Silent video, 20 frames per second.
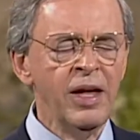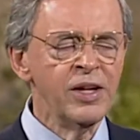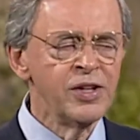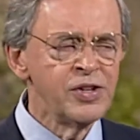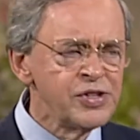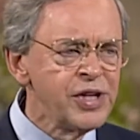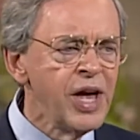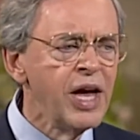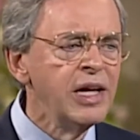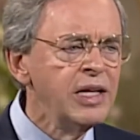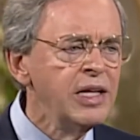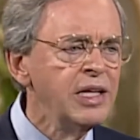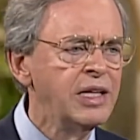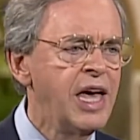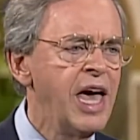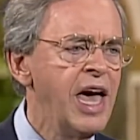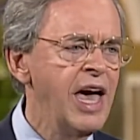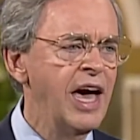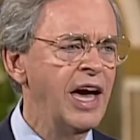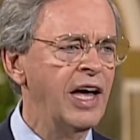Satan
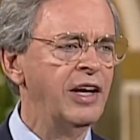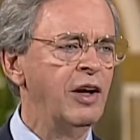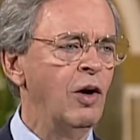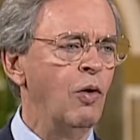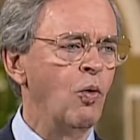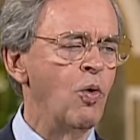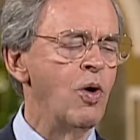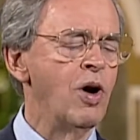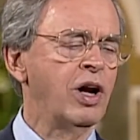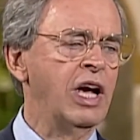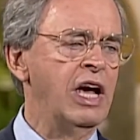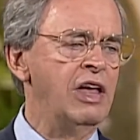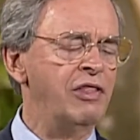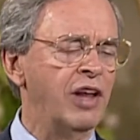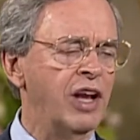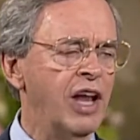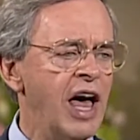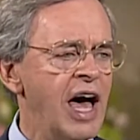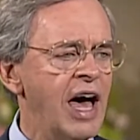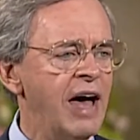can work in the
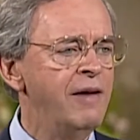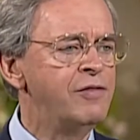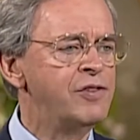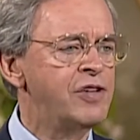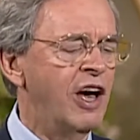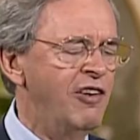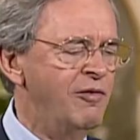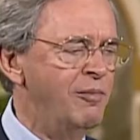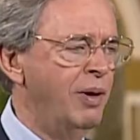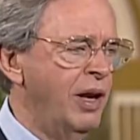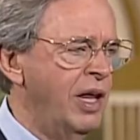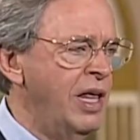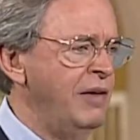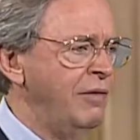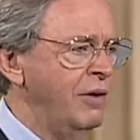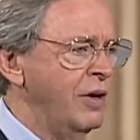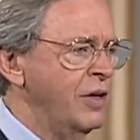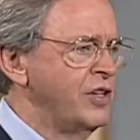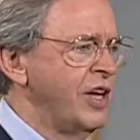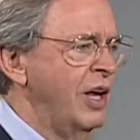lives of
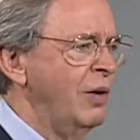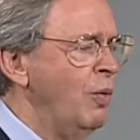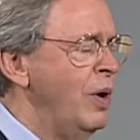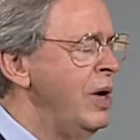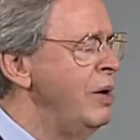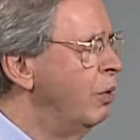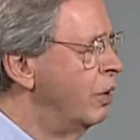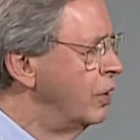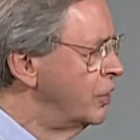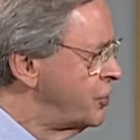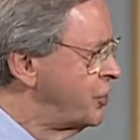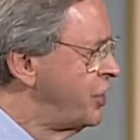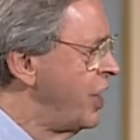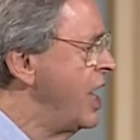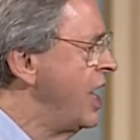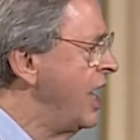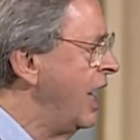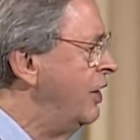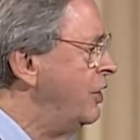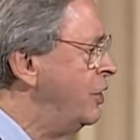believers, and we will
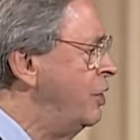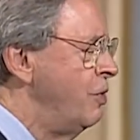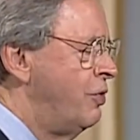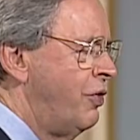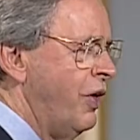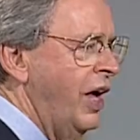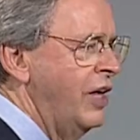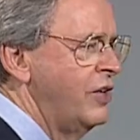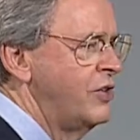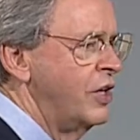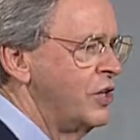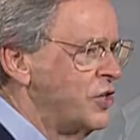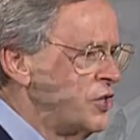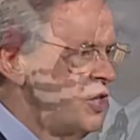say and do things that